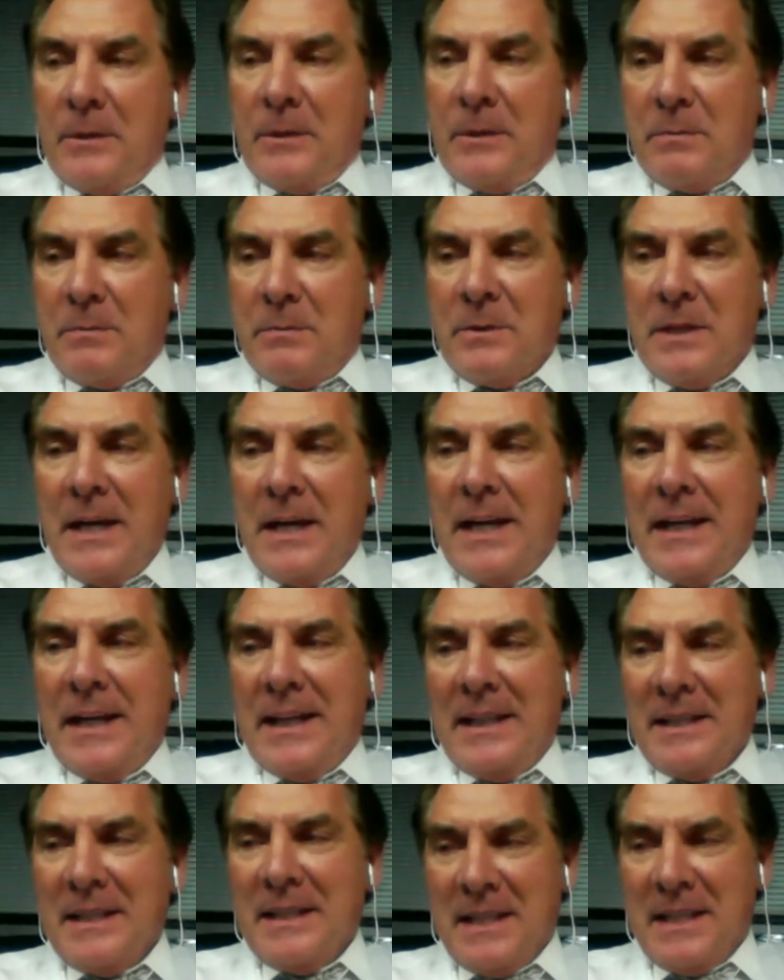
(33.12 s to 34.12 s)
presenting
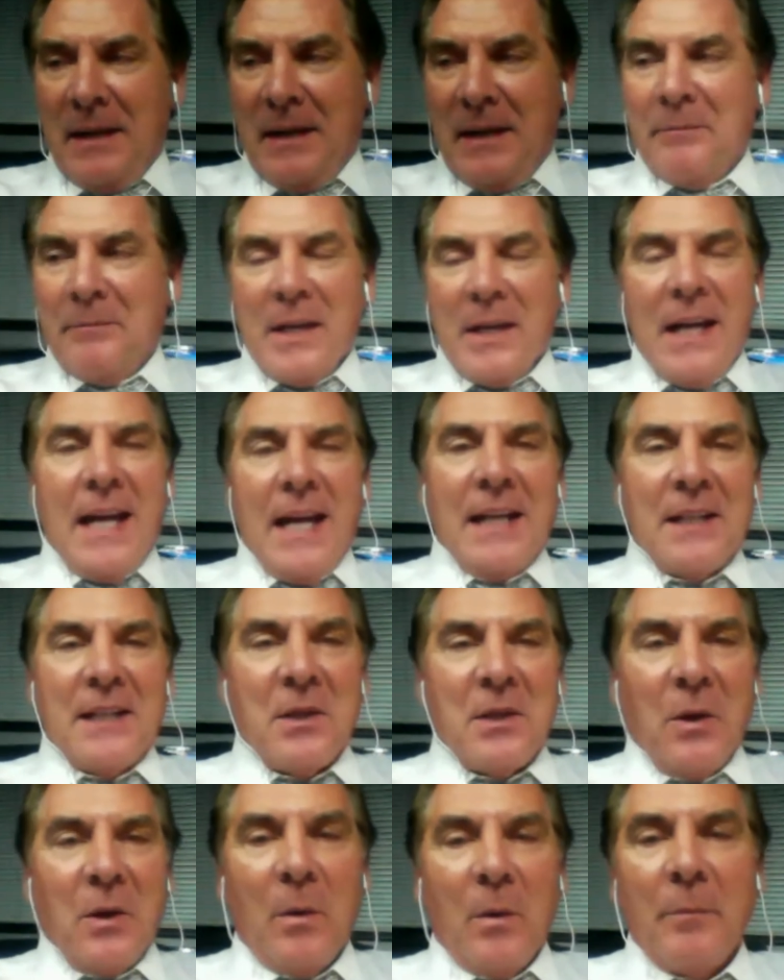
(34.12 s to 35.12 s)
the Sam and
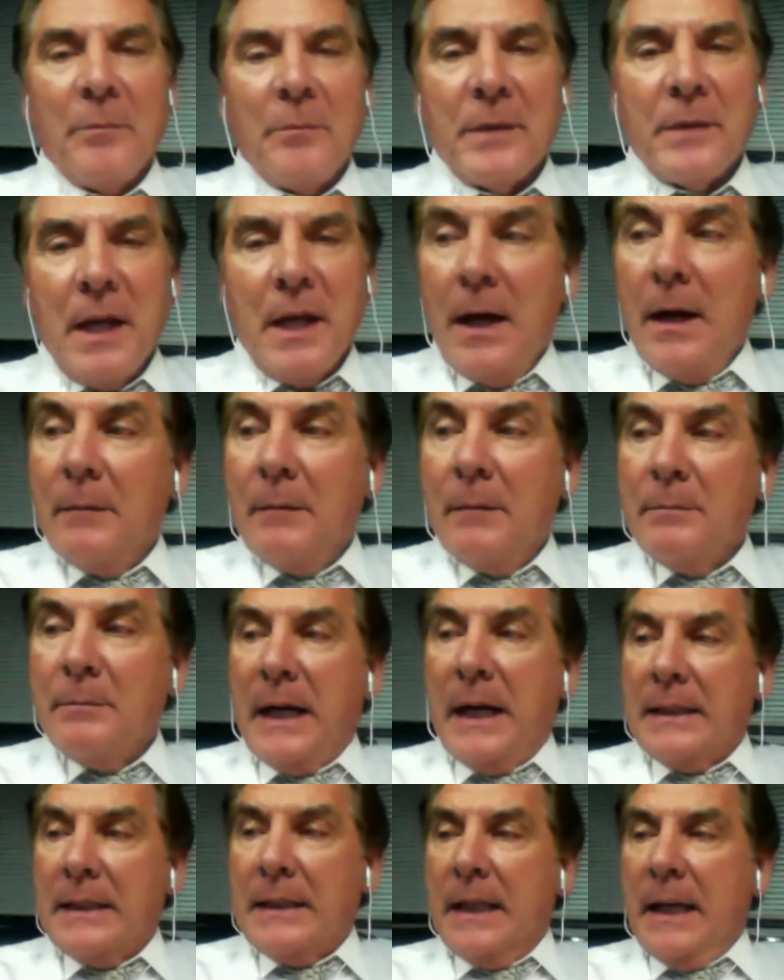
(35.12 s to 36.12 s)
Cole
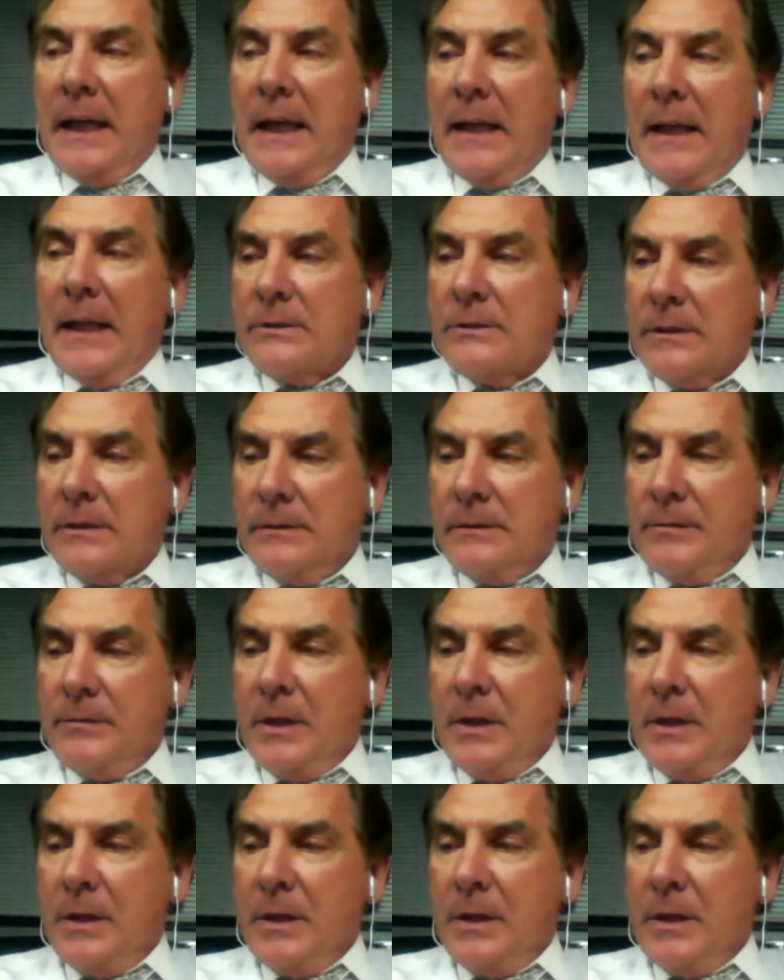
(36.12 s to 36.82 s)
podcast.